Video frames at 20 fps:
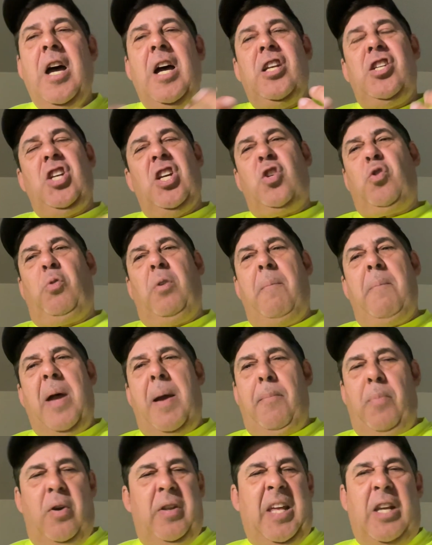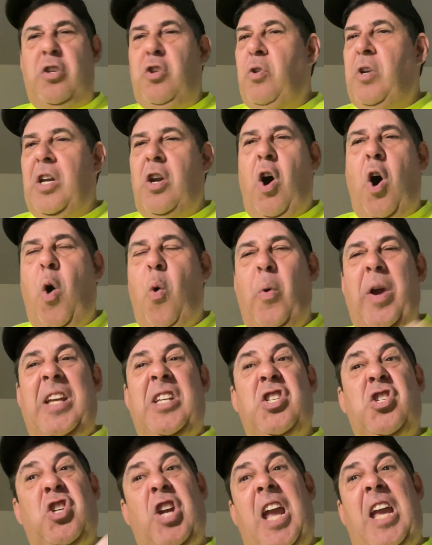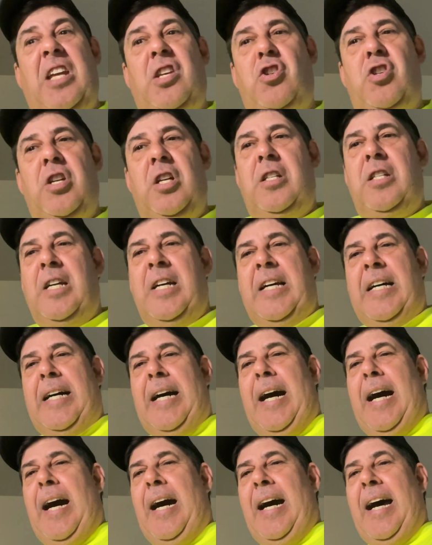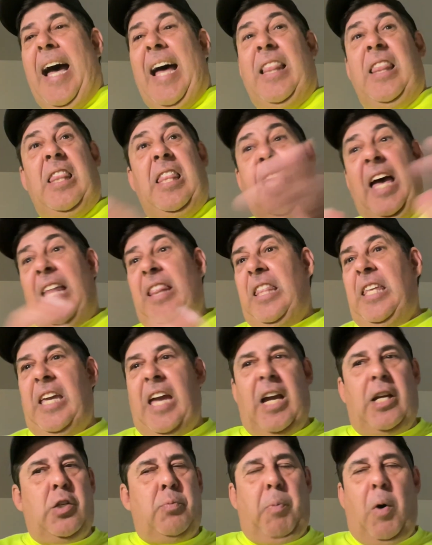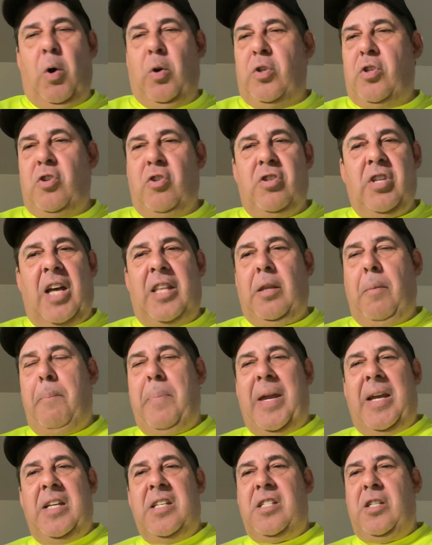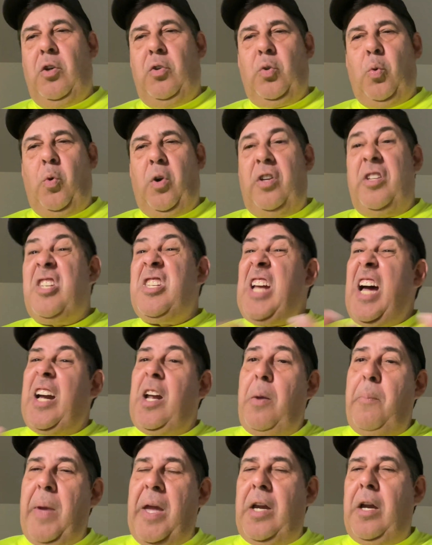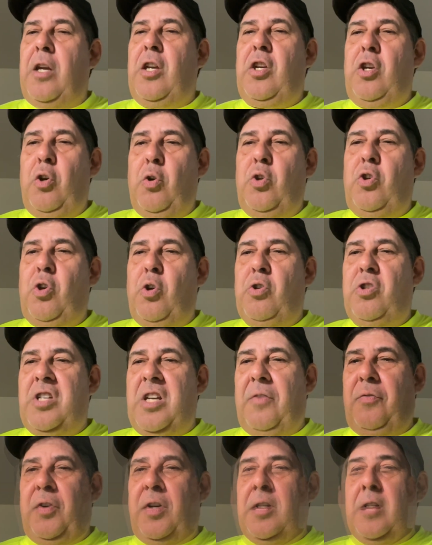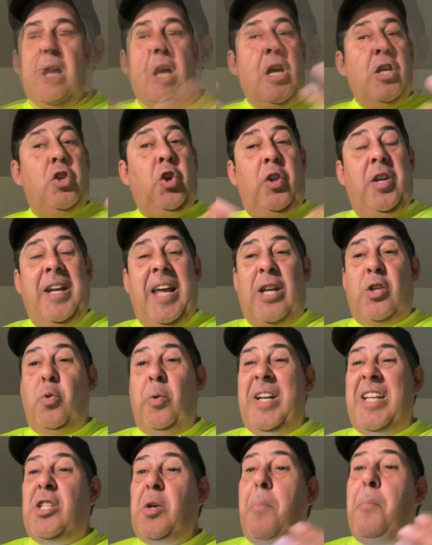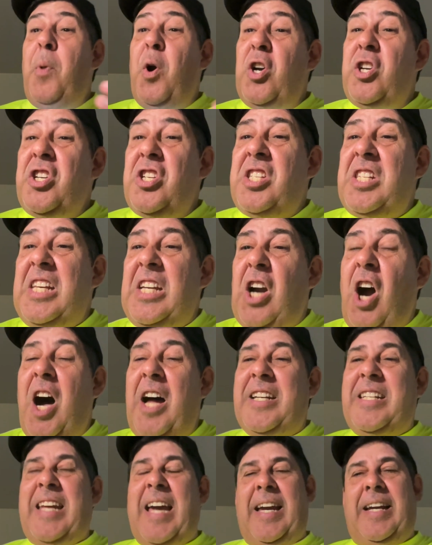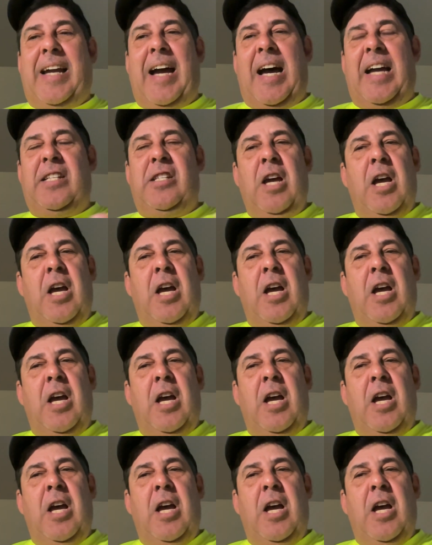Just remember that you can always change it at the expo. So it's not the biggest deal in the world. It's not going to make a huge difference. So the next one is emergency contact, guys.